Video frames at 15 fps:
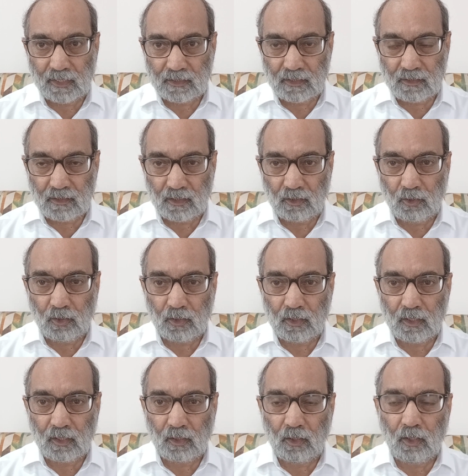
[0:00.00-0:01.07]
the existing
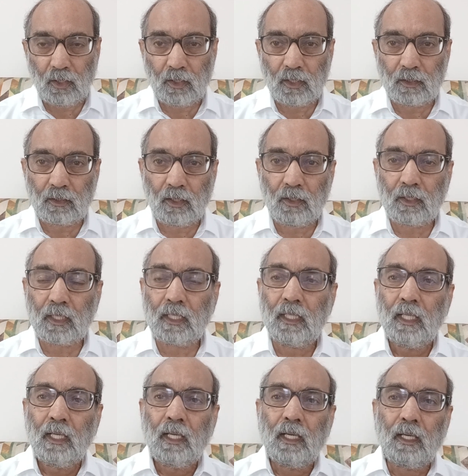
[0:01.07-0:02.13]
order and law and
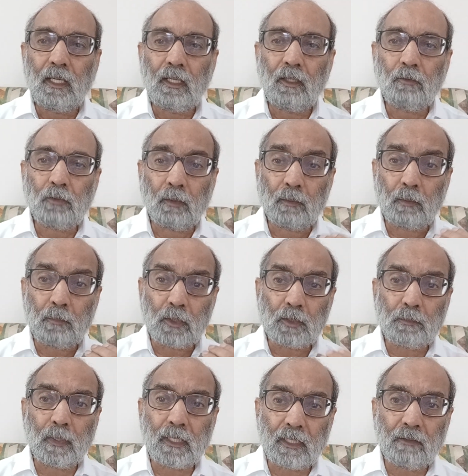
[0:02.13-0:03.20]
authority, from the
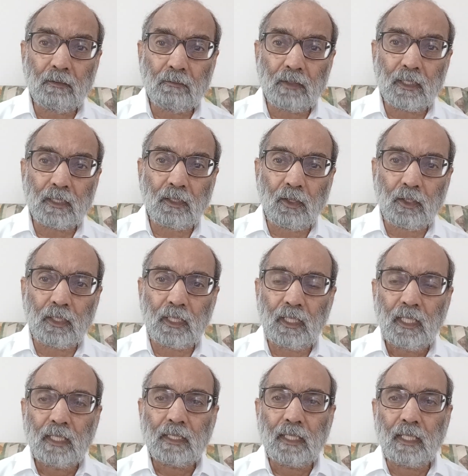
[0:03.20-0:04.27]
perspective of the
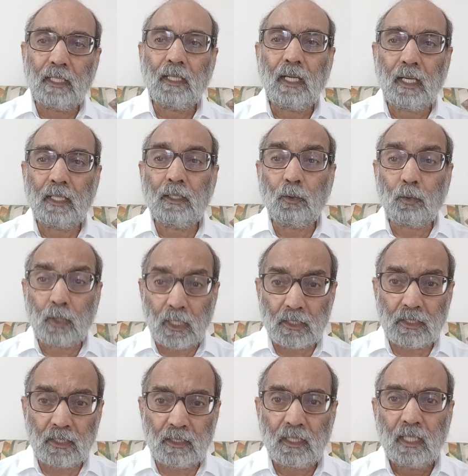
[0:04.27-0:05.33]
authority, then and you
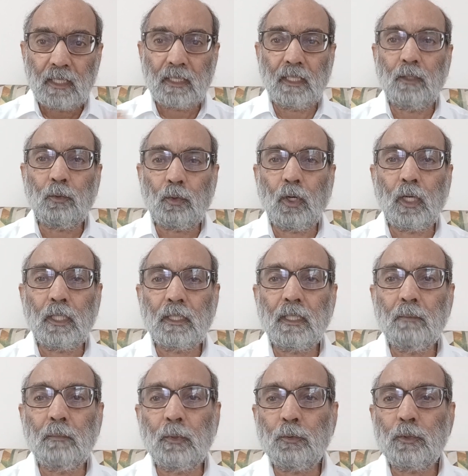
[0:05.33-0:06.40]
crush it, then you call it
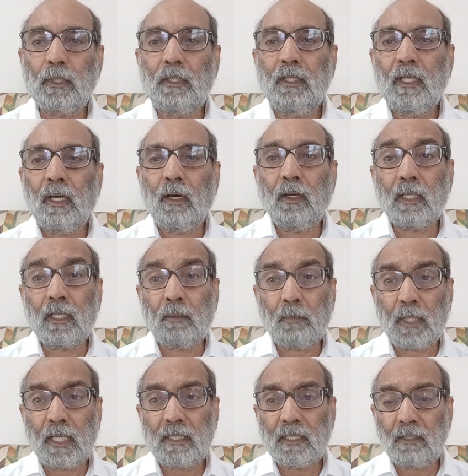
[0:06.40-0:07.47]
a mutiny or an
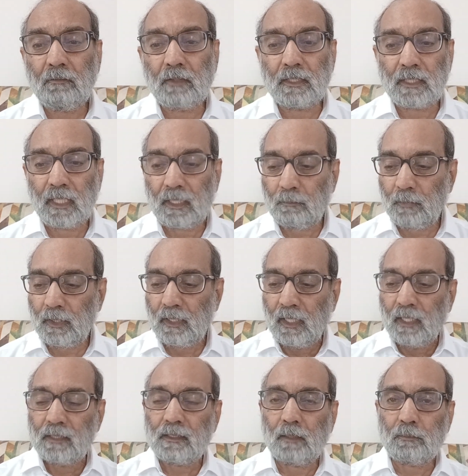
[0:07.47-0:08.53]
uprising which had
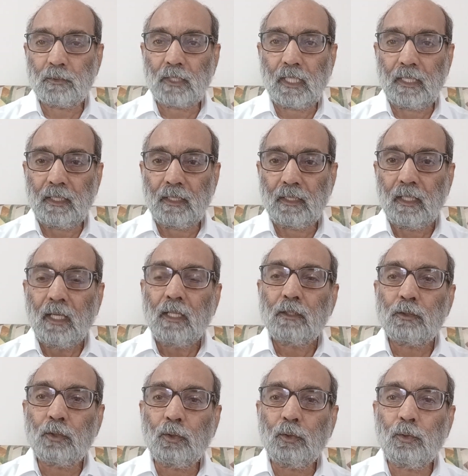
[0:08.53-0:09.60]
been subsided.
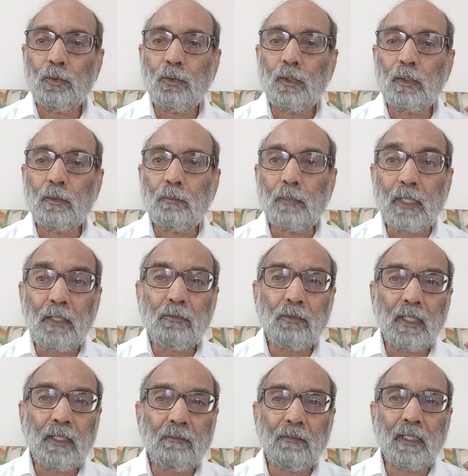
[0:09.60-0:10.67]
So
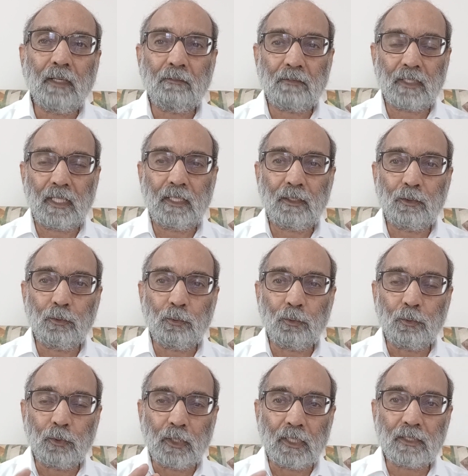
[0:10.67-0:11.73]
briefly, we have tried
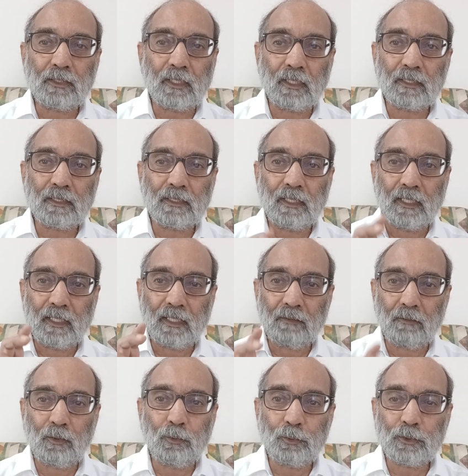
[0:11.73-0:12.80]
to discuss
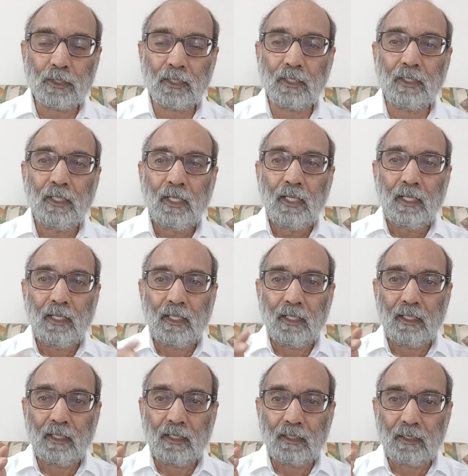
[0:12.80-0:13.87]
revolution,
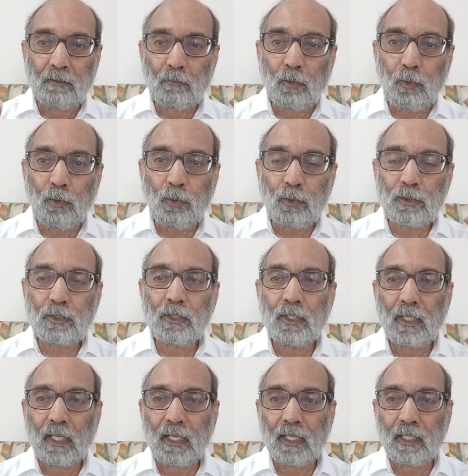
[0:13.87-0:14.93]
revolt,
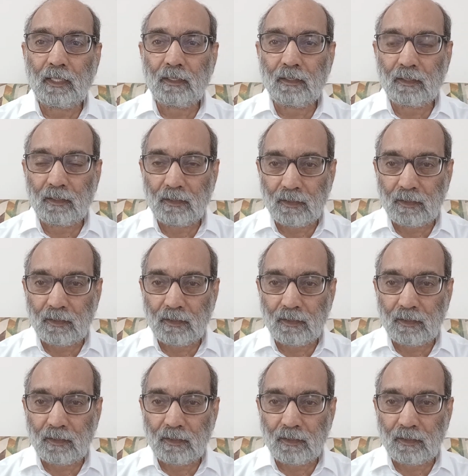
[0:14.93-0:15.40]
and